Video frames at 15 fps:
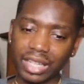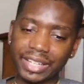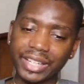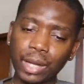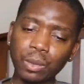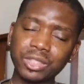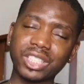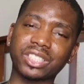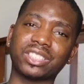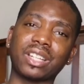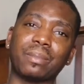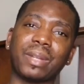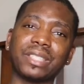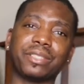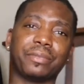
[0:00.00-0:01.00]
that was just
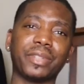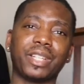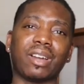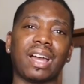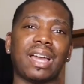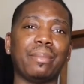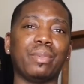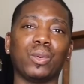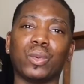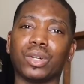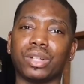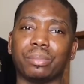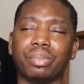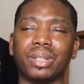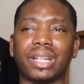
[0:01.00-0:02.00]
something. That's a video I have been
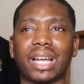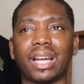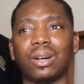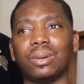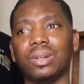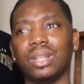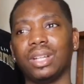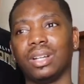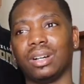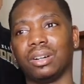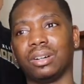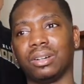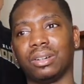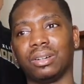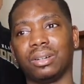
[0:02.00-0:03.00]
wanting to put out.
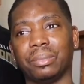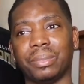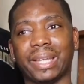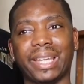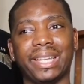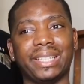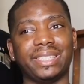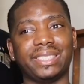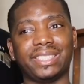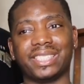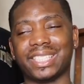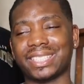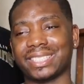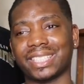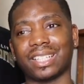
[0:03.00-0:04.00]
And
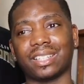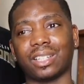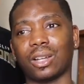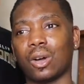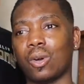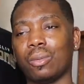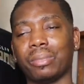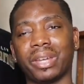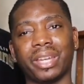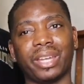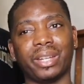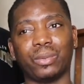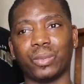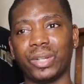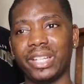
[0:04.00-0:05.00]
just that alone,
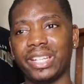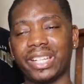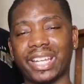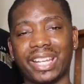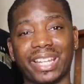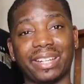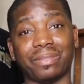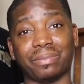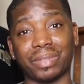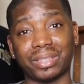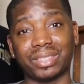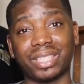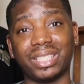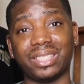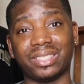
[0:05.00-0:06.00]
man, reading that in
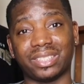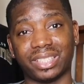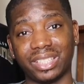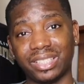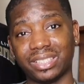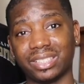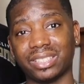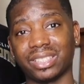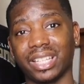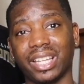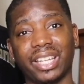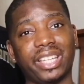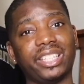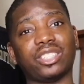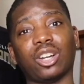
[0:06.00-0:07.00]
15 seasons,
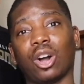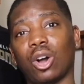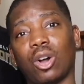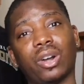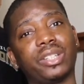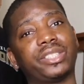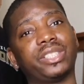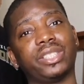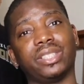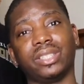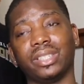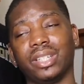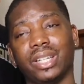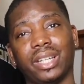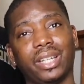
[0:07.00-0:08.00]
it's hard
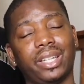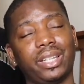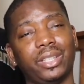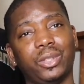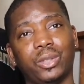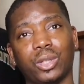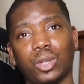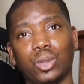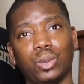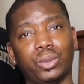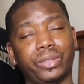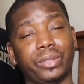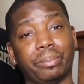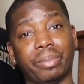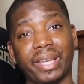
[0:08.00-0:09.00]
to, you know,
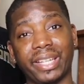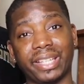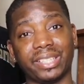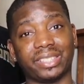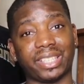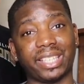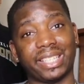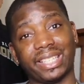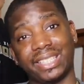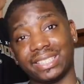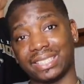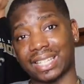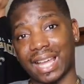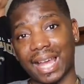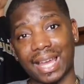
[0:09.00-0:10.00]
debate and say that
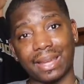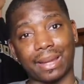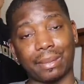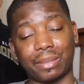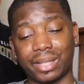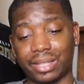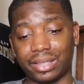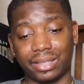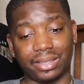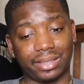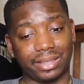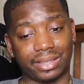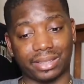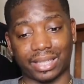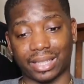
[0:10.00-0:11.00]
he's not. I
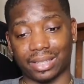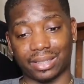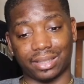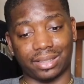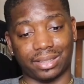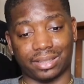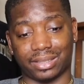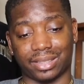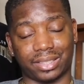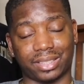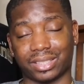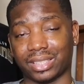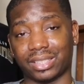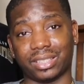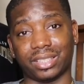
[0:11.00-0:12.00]
mean, that
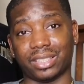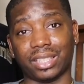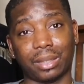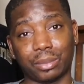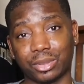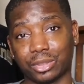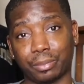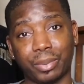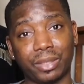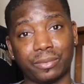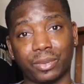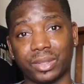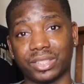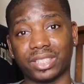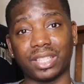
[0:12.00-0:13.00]
the numbers speak
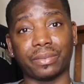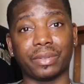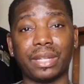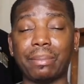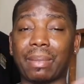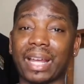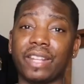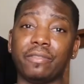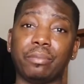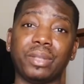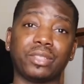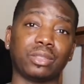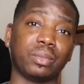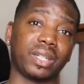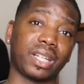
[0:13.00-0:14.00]
for itself, and it might even
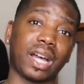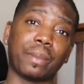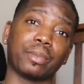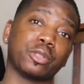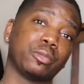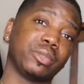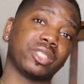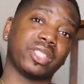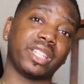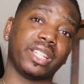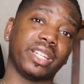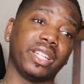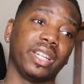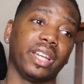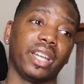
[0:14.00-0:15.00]
be some accomplishments
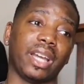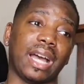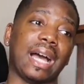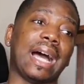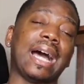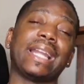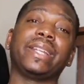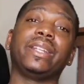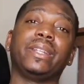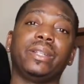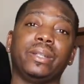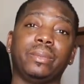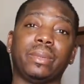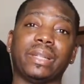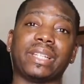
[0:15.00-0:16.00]
that
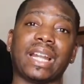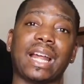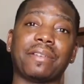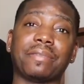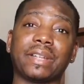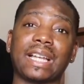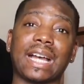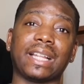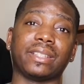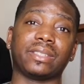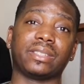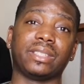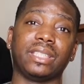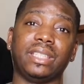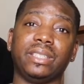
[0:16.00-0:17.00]
I
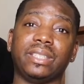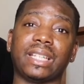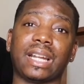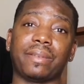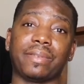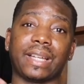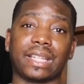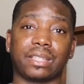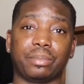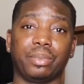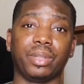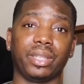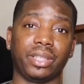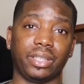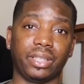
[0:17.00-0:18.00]
forgot to
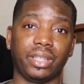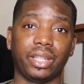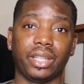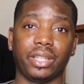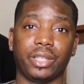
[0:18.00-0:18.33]
put in.